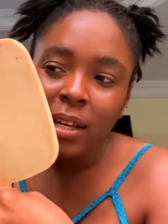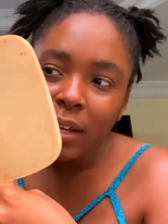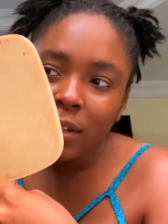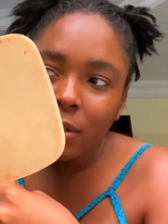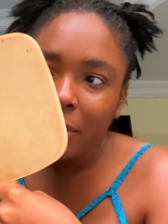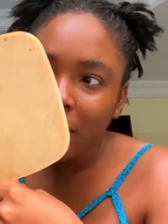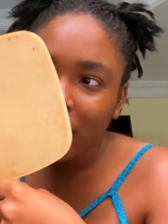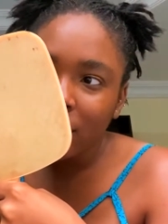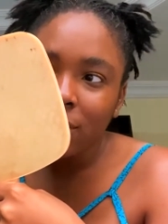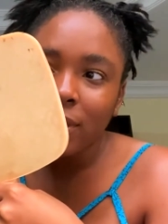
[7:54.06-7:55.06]
And now my
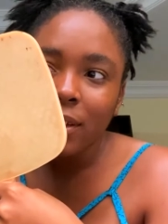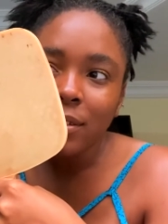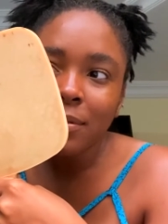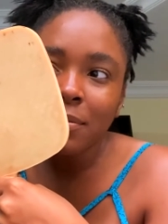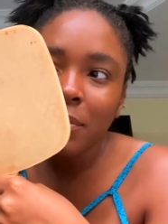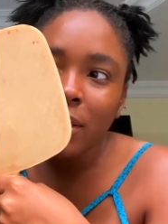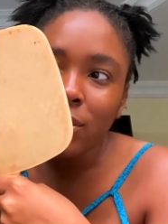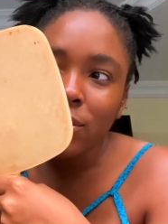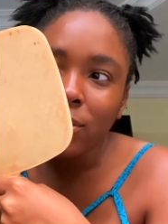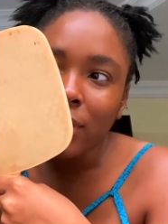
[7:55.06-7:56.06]
nigga's gone and made a
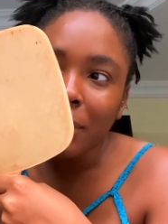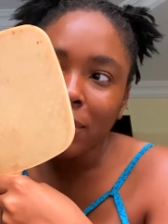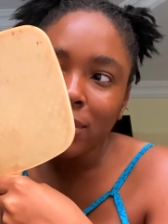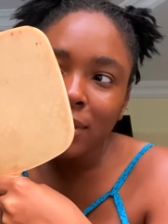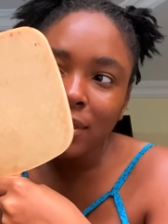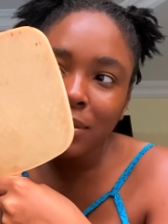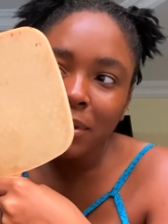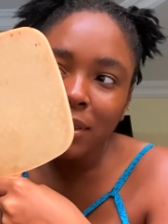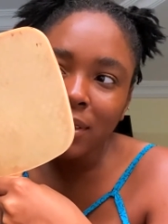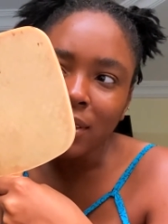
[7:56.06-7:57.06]
song about it. But
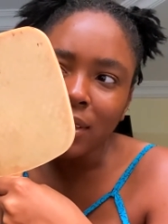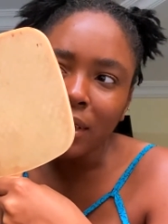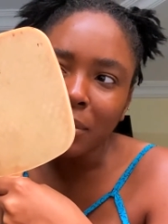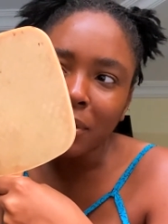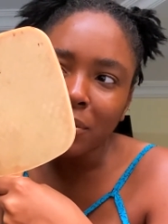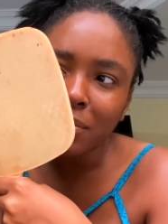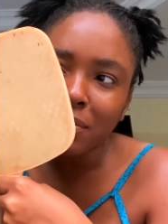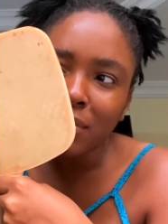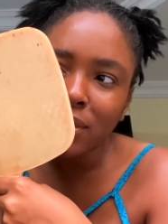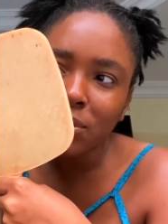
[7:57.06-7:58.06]
this is the thing about
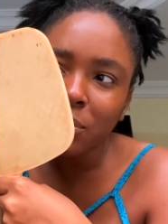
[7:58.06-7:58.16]
little